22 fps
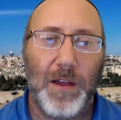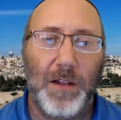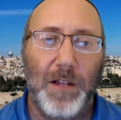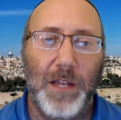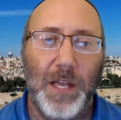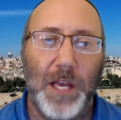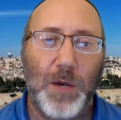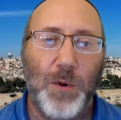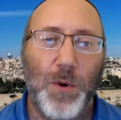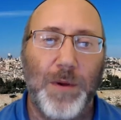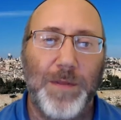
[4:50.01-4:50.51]

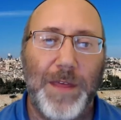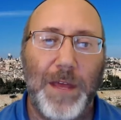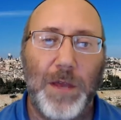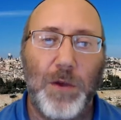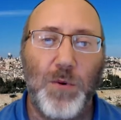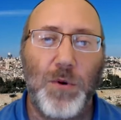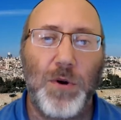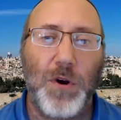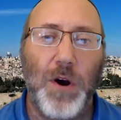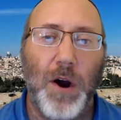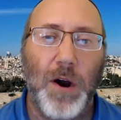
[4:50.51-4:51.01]
liquid that
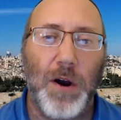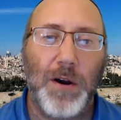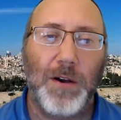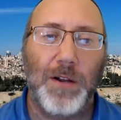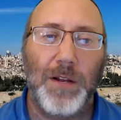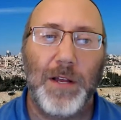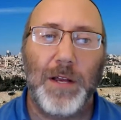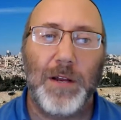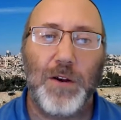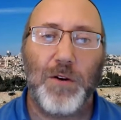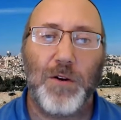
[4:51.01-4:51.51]
you
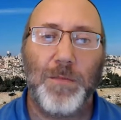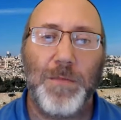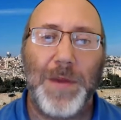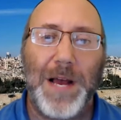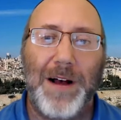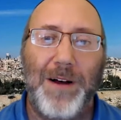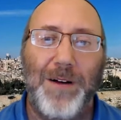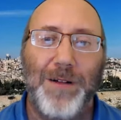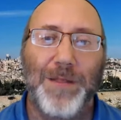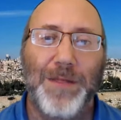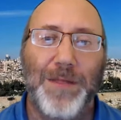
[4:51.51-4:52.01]
gargle in your
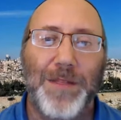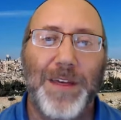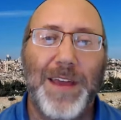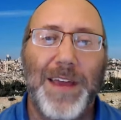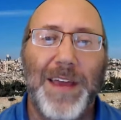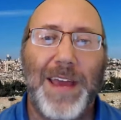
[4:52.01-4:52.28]
mouth,